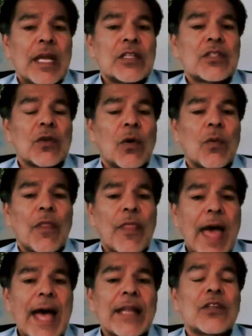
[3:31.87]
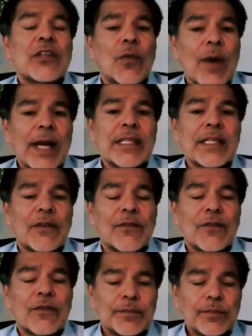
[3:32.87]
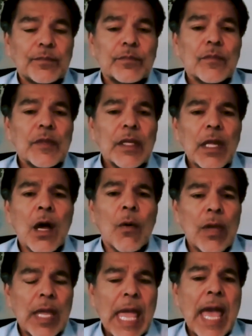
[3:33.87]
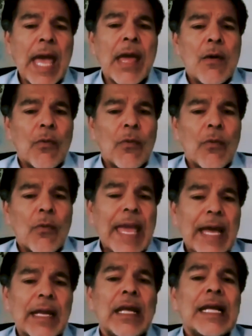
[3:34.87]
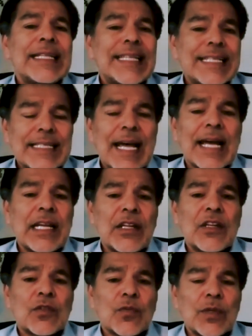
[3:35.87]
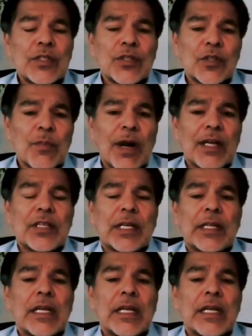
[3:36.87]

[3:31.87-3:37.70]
And so with that directive, uh, we, we began designing this research project.